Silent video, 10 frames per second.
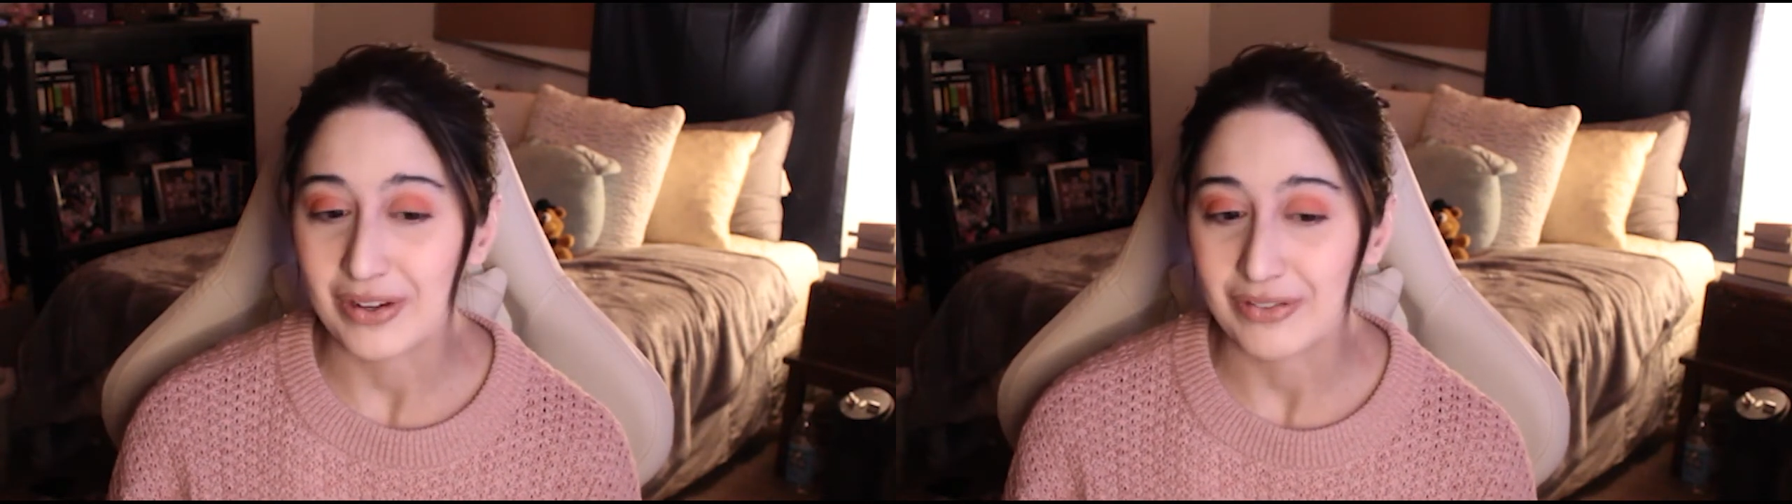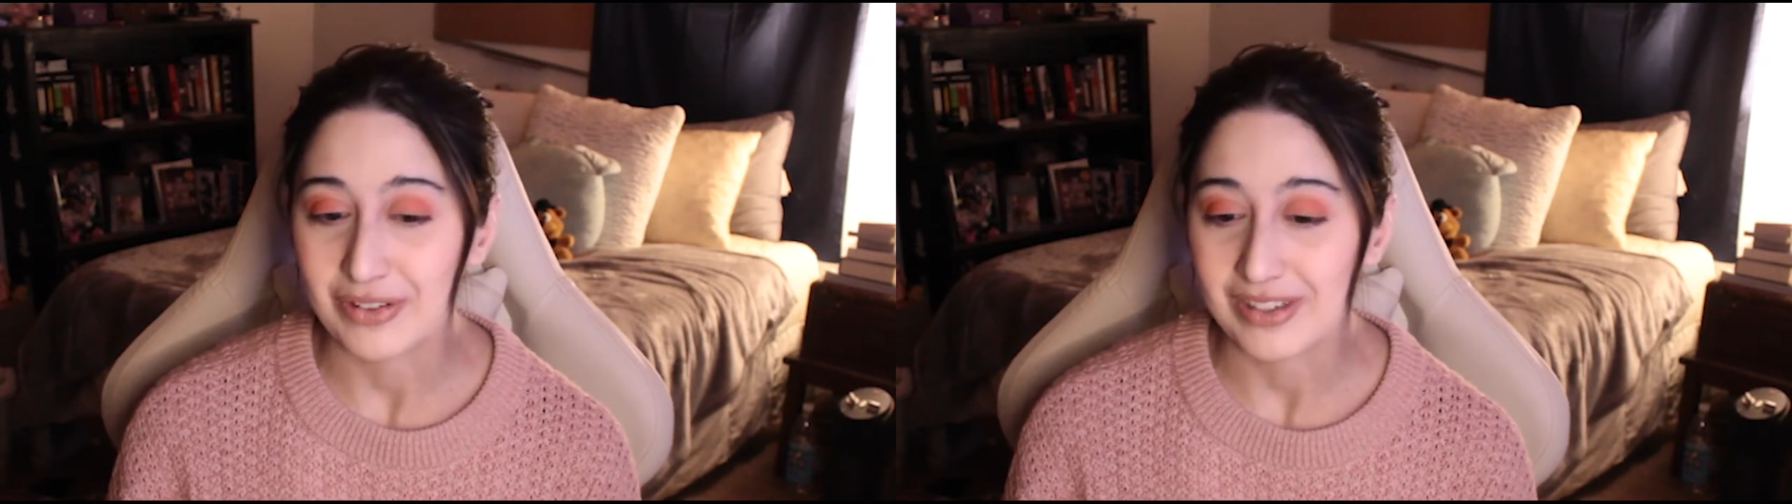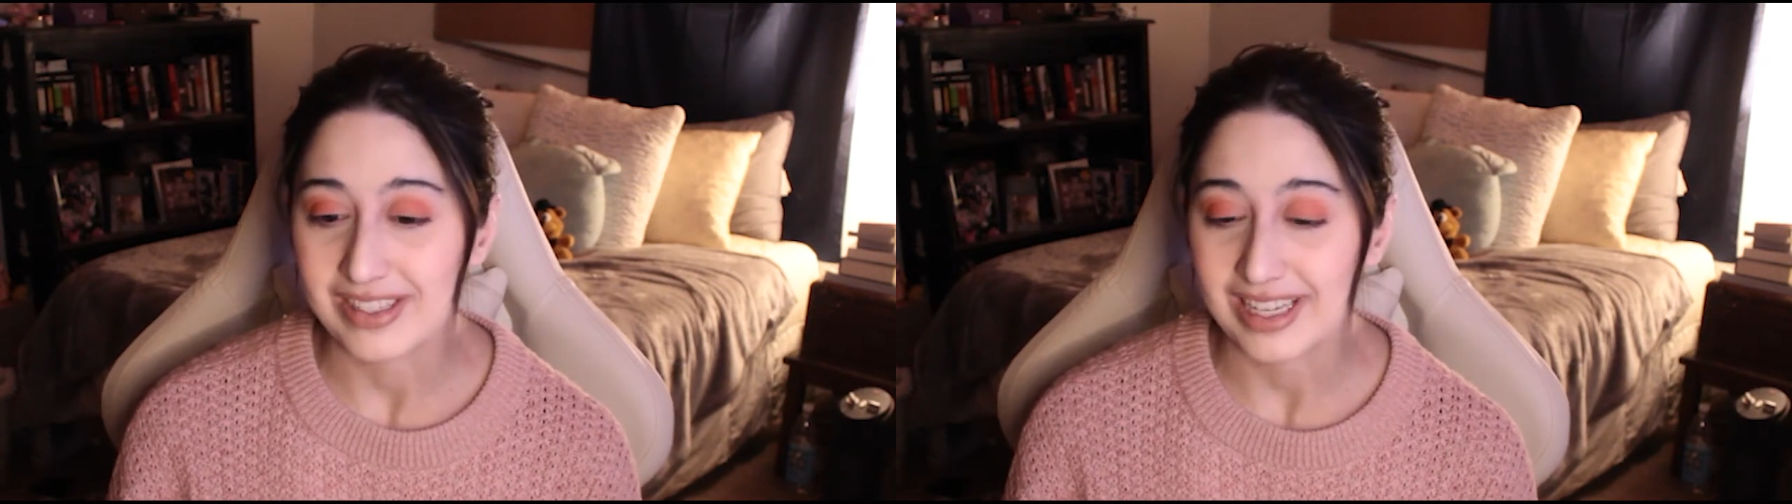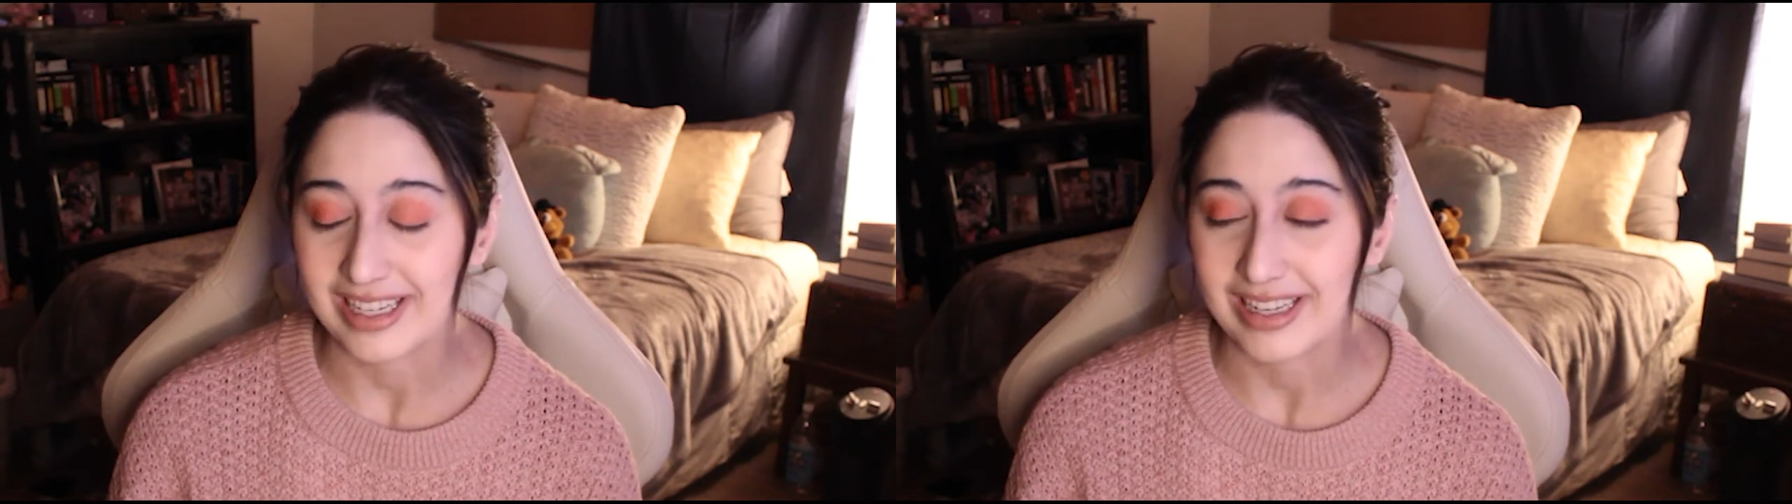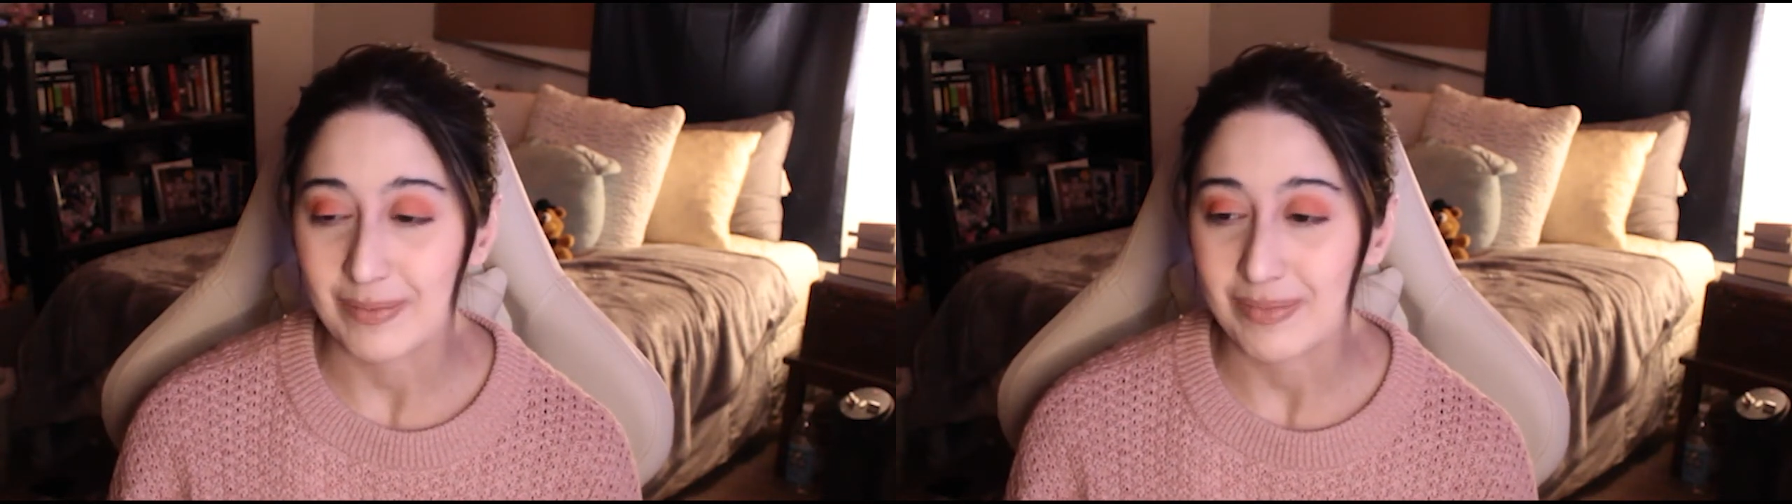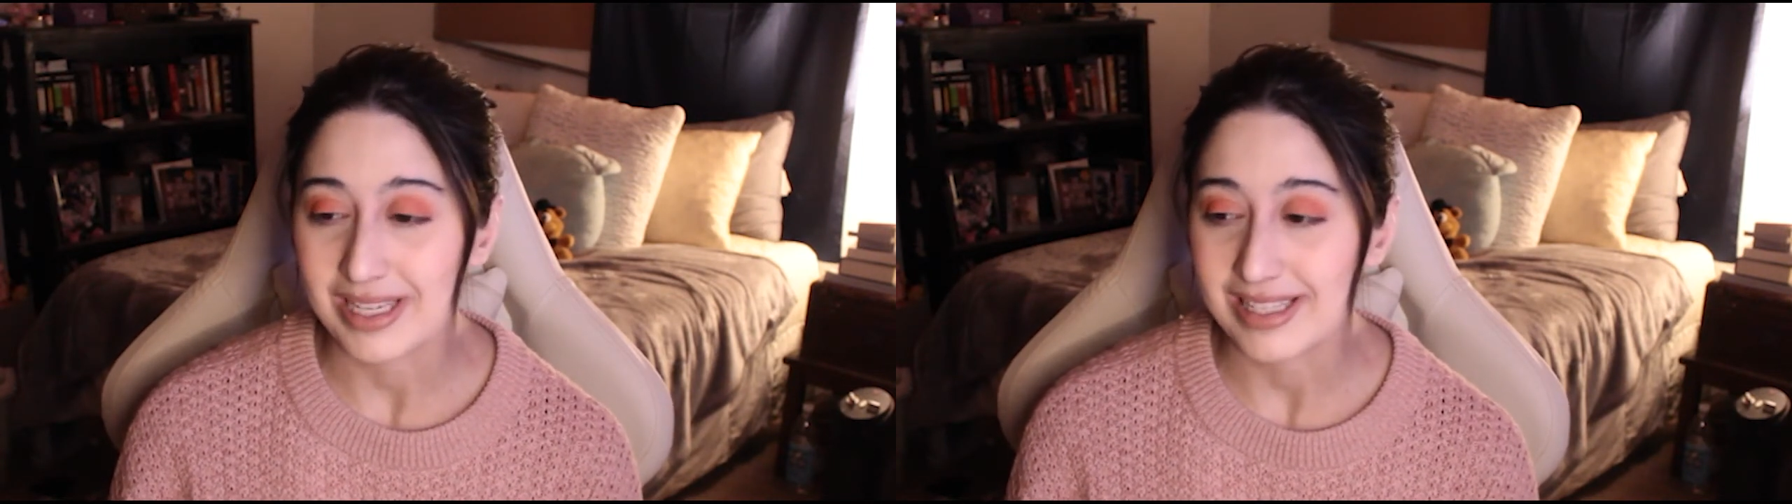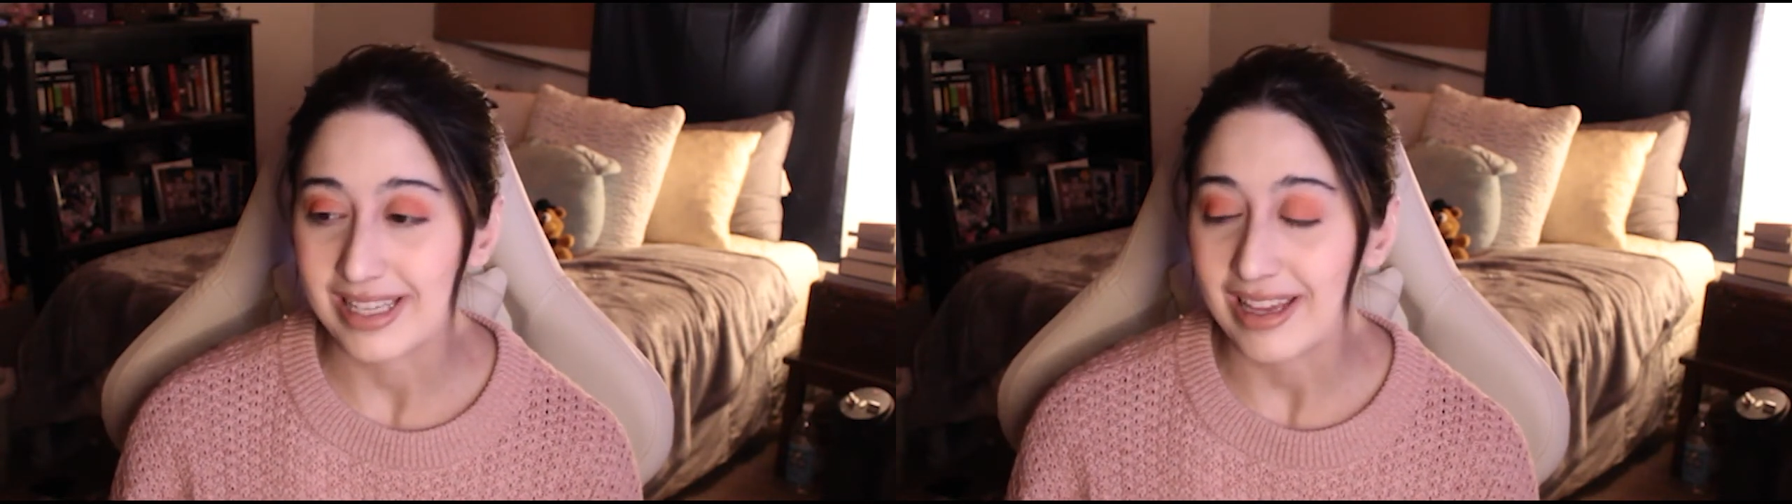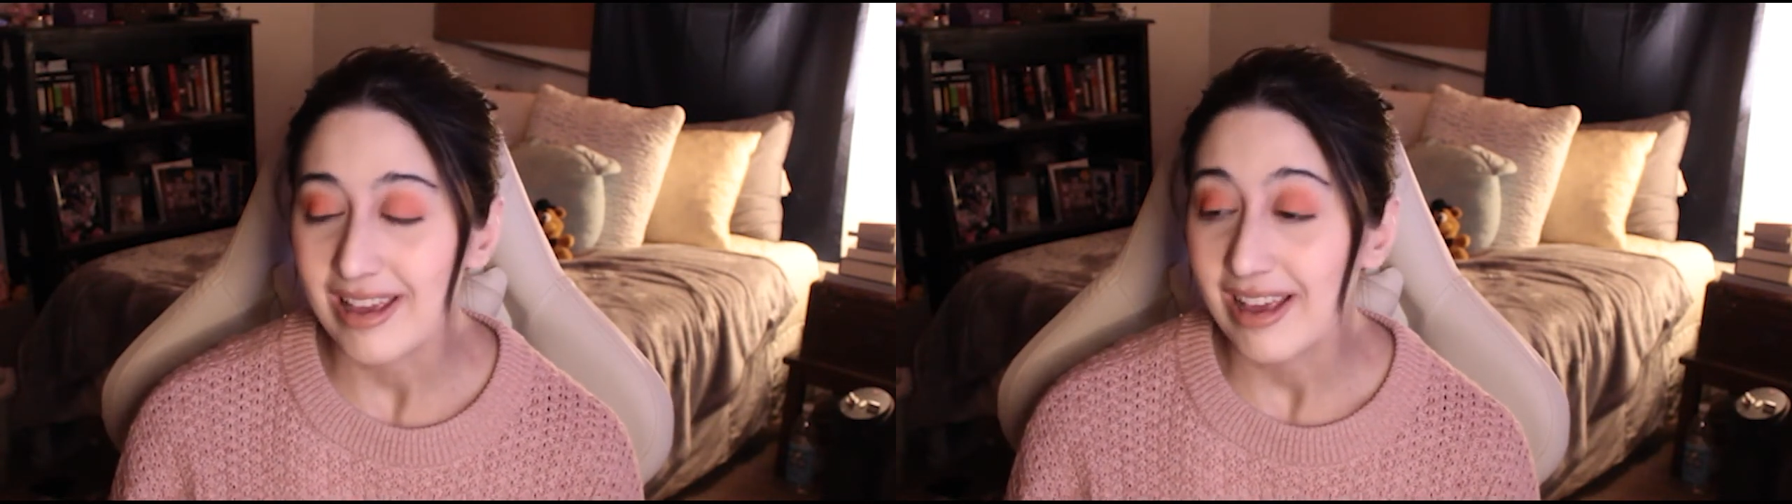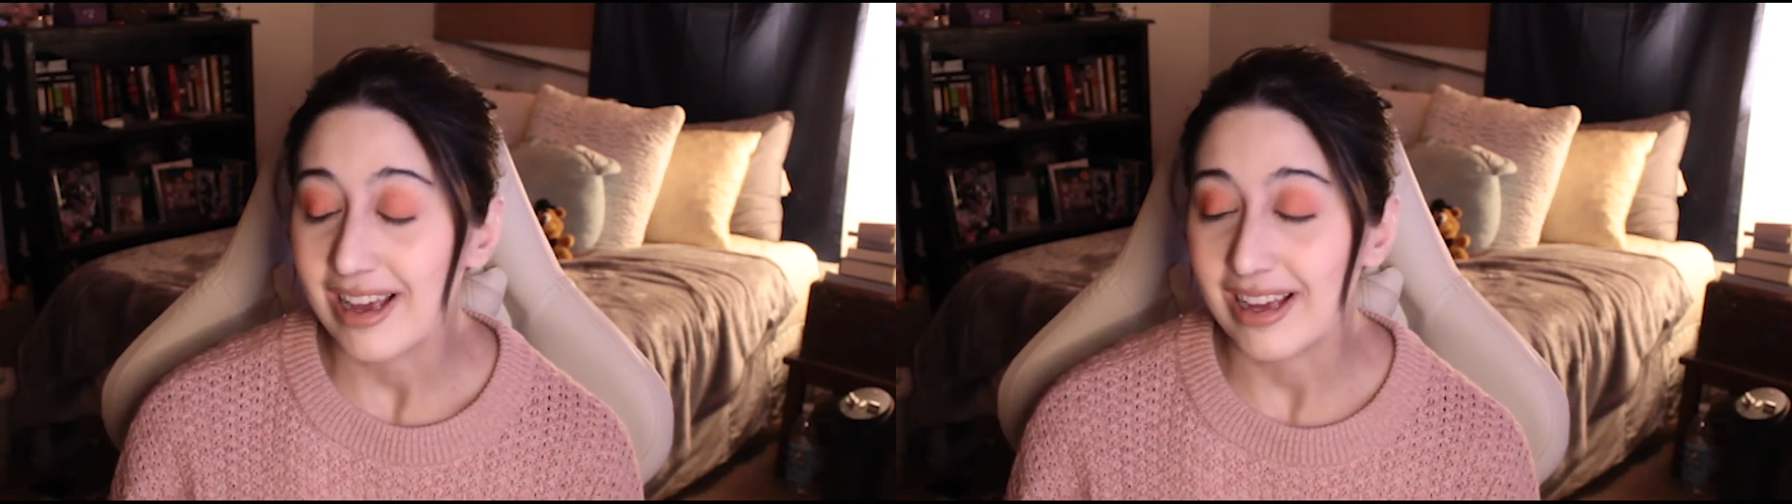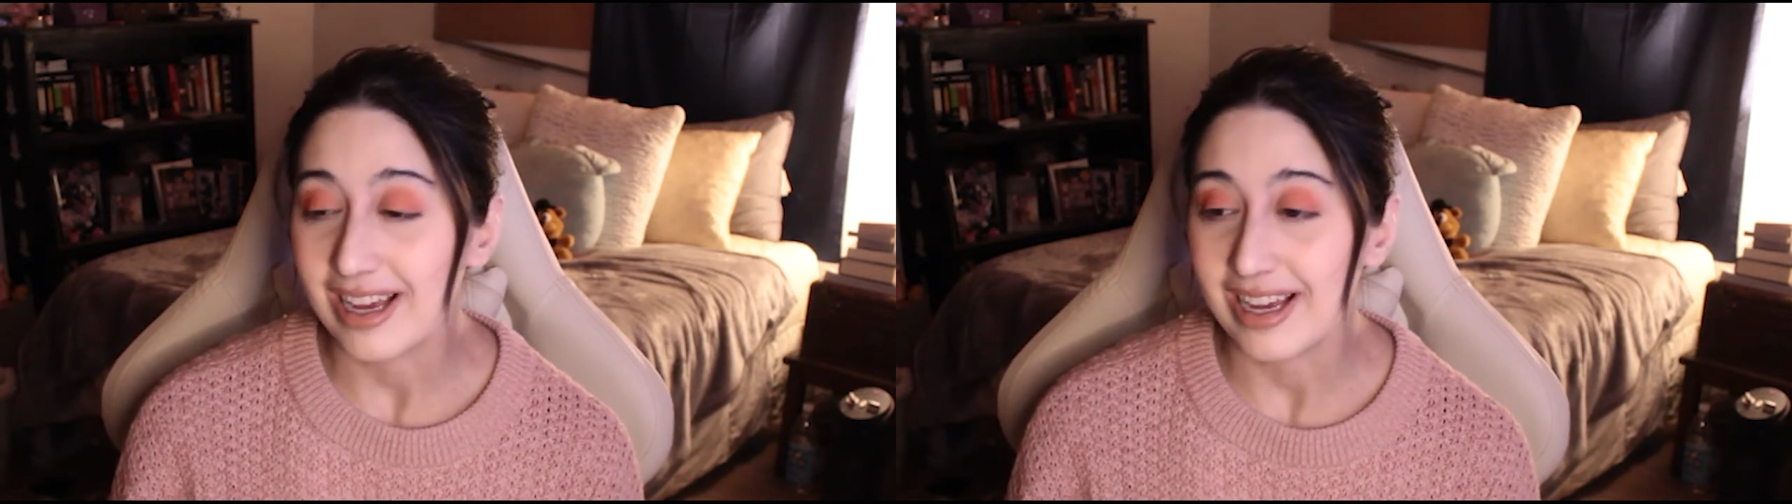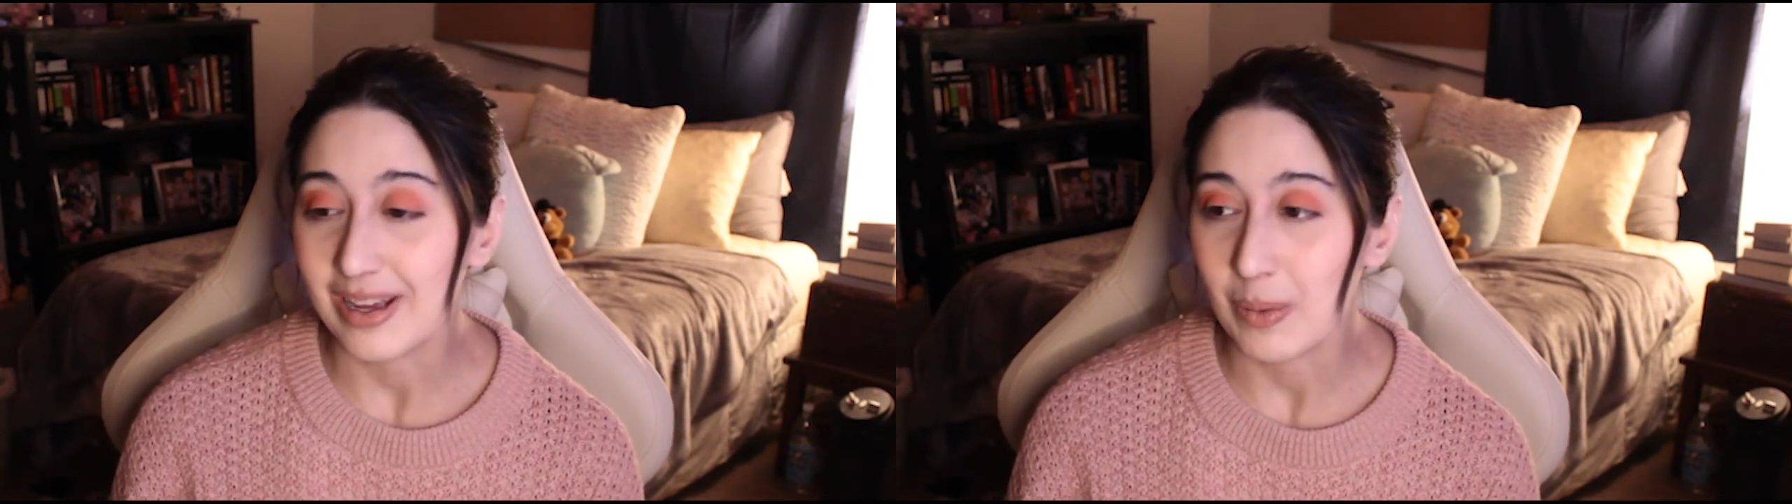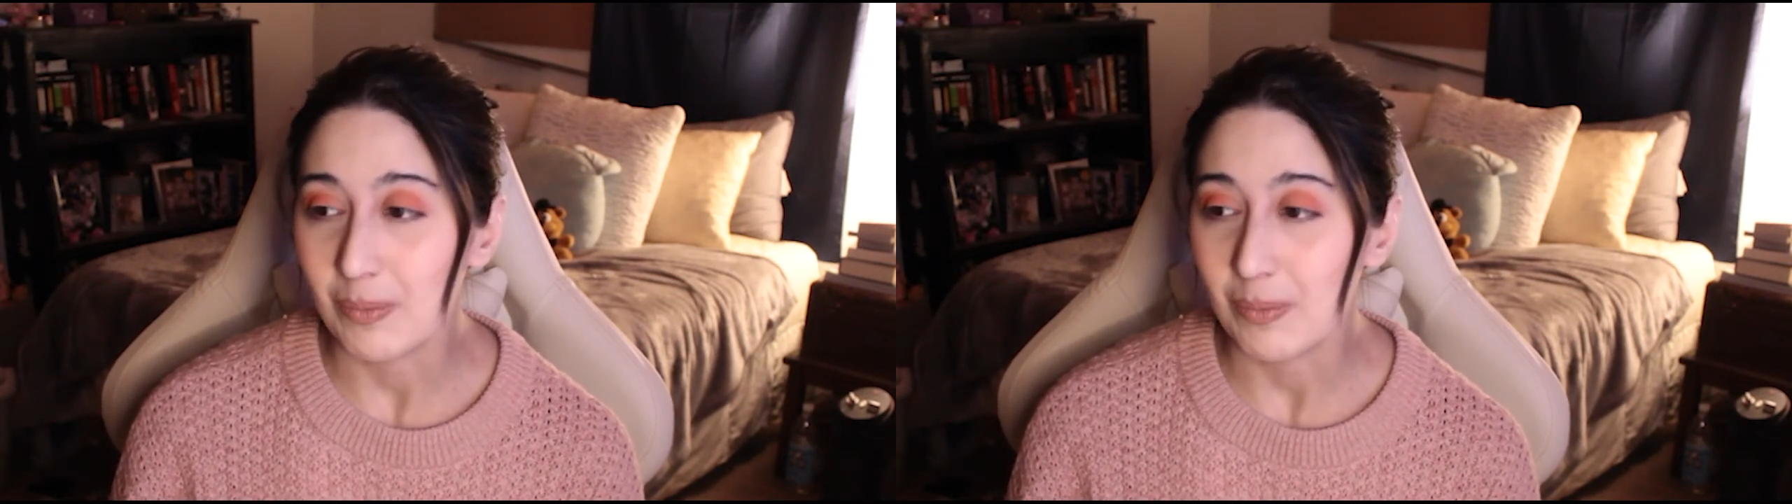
there for a second NPC. Uh,